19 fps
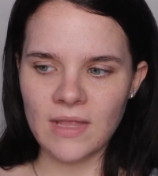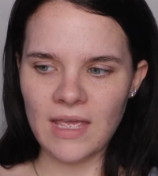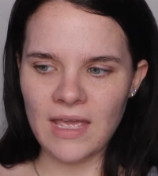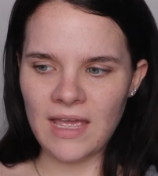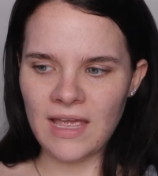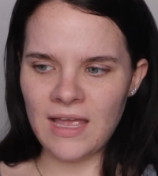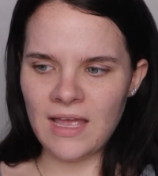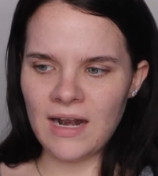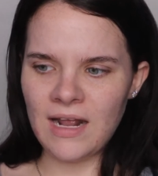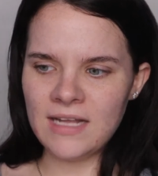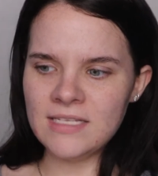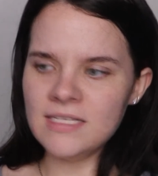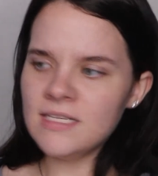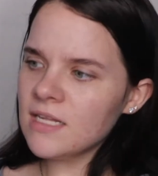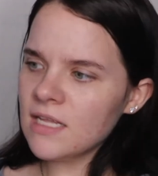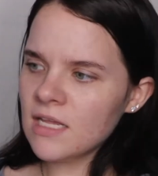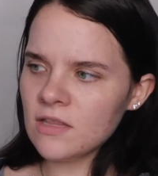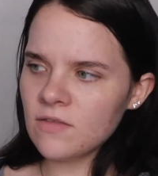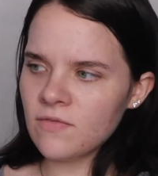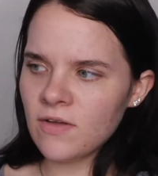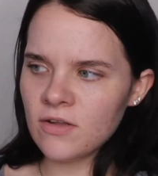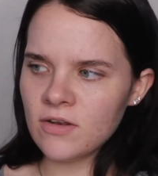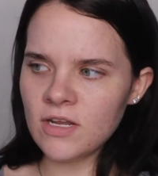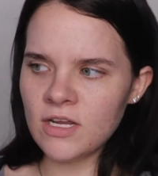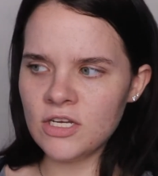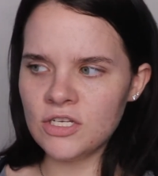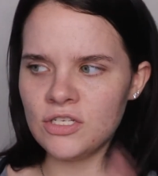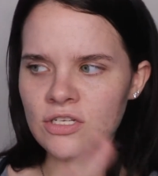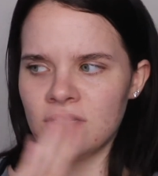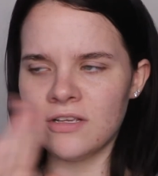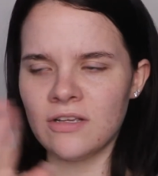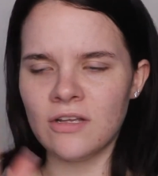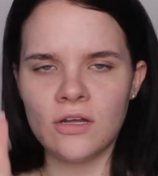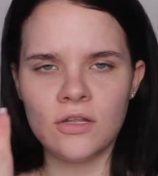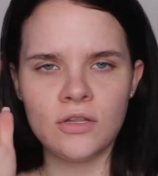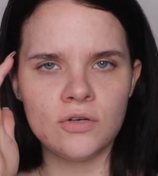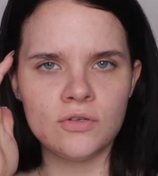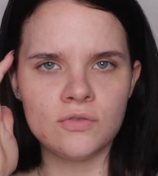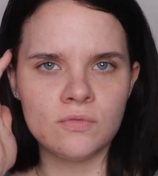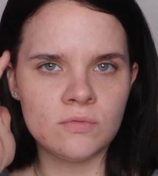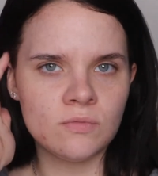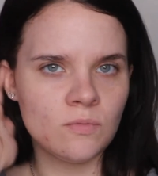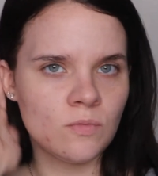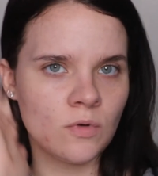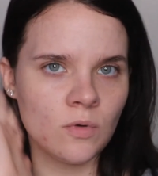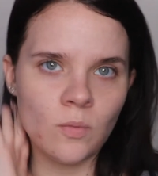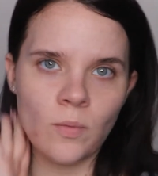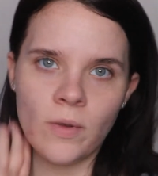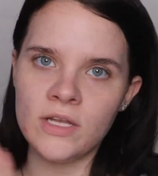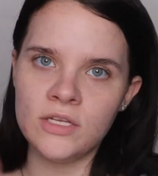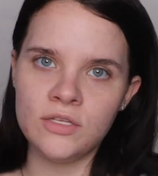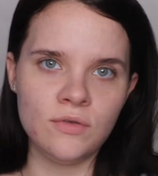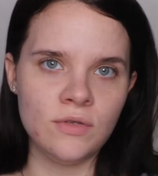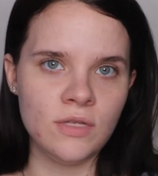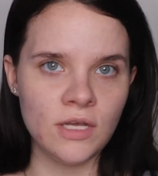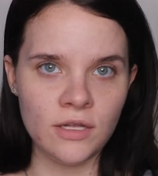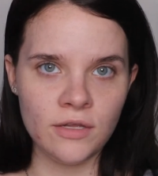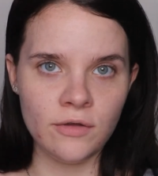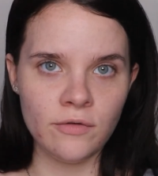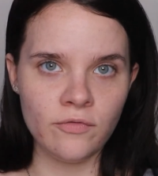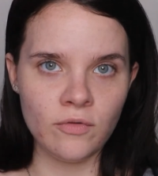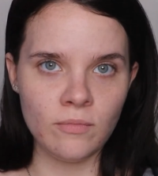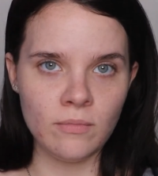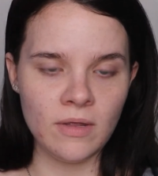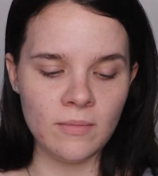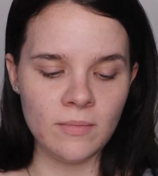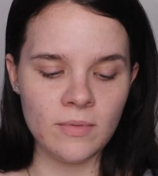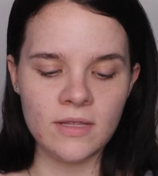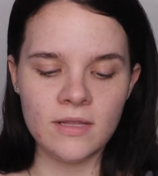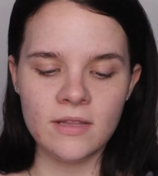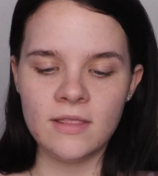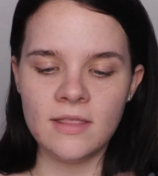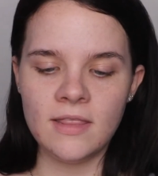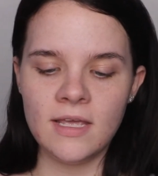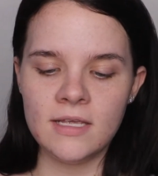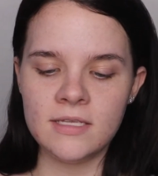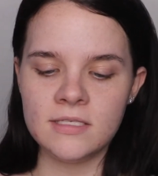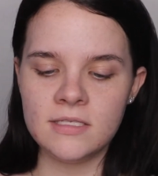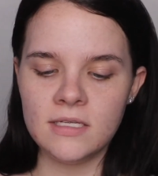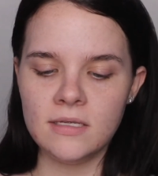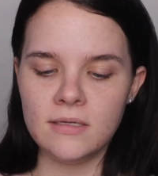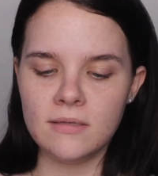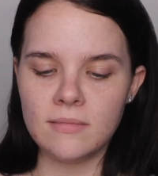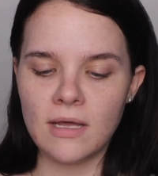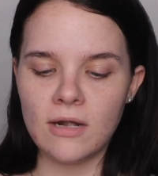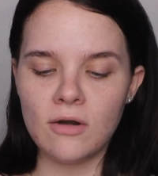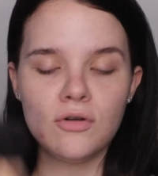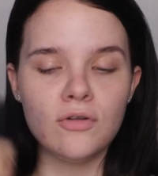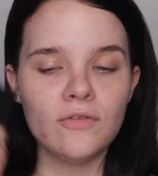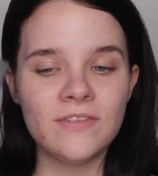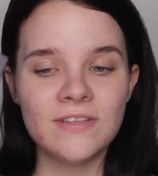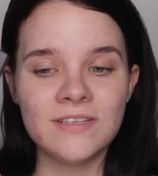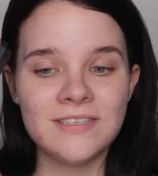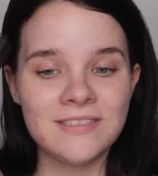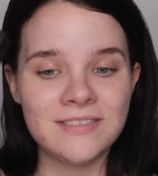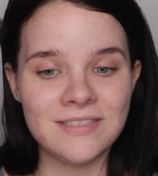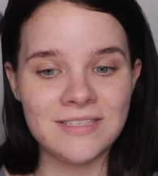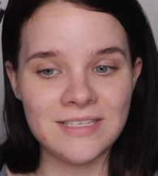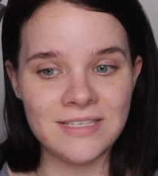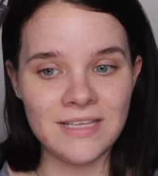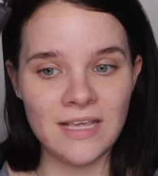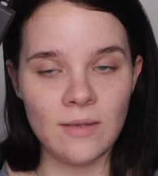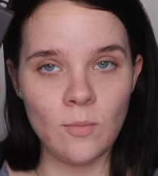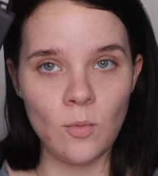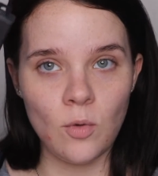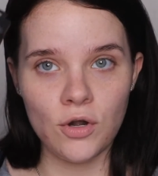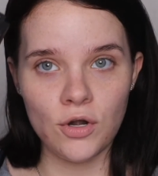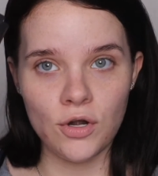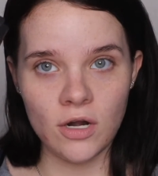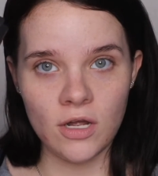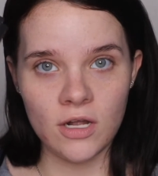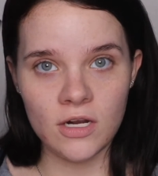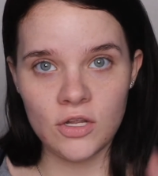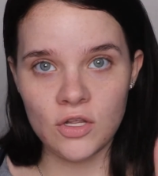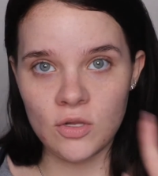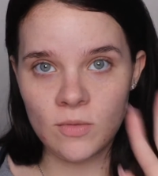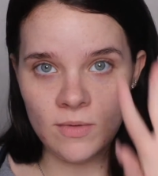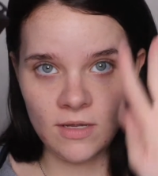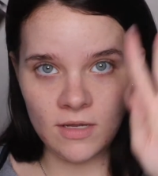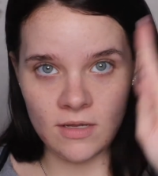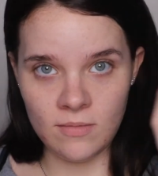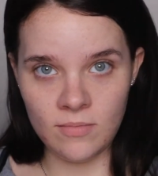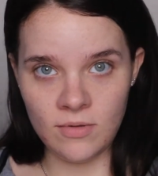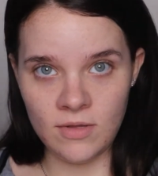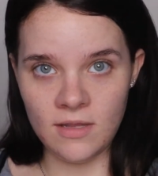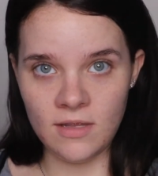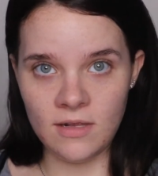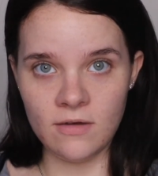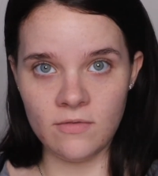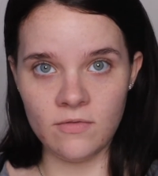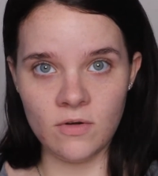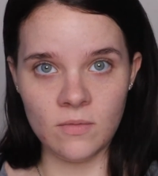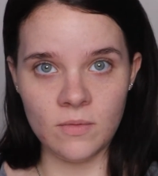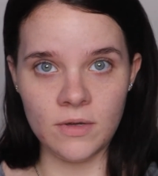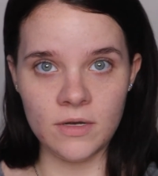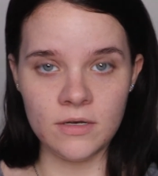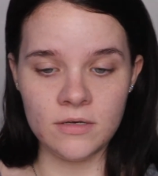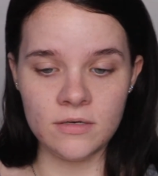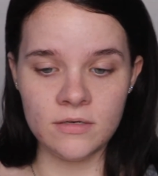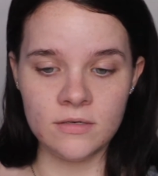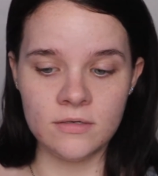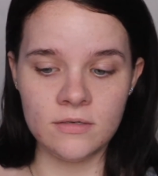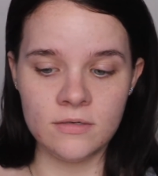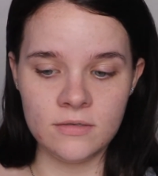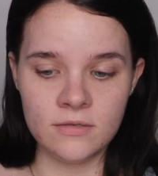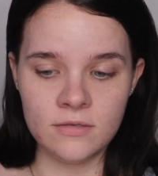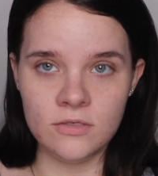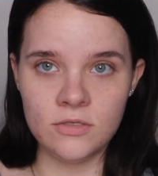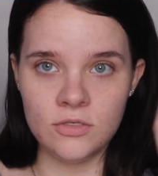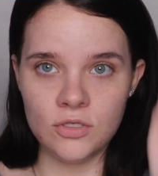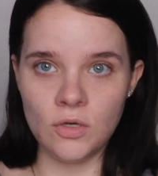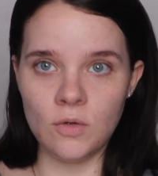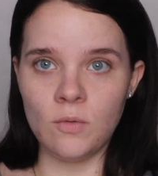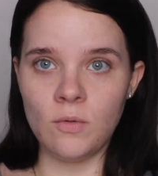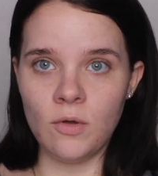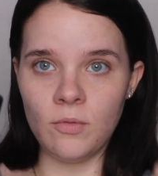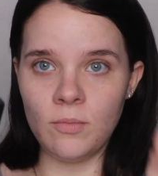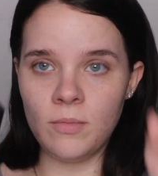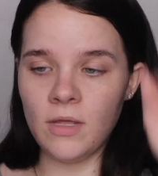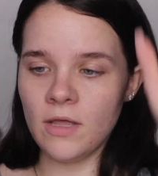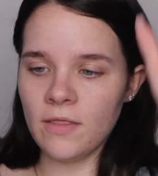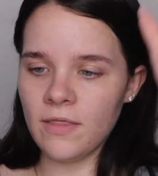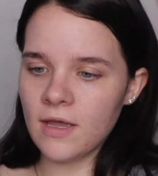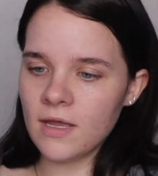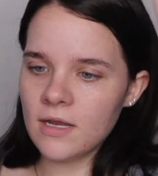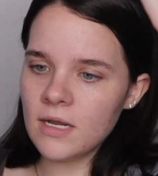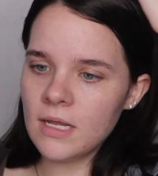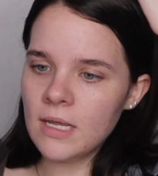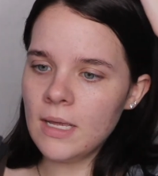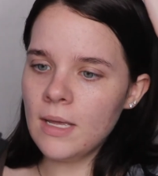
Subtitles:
And I didn't like the foundation. The colors were way too yellow for me, but they seem, I don't know if this is the same one or not. It could be a completely different one. Don't quote me on that.